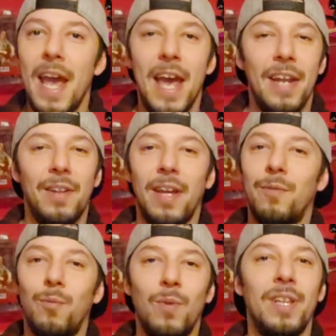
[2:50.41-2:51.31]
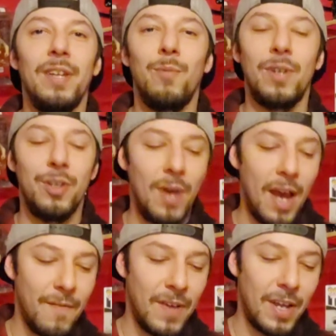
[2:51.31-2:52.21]
And like really, when you
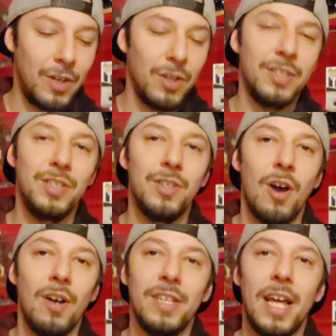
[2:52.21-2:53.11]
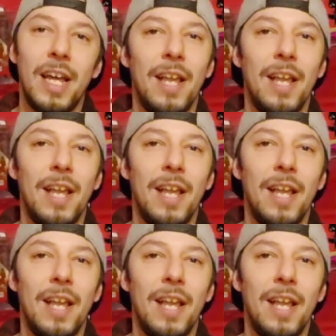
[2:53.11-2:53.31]
have a good song that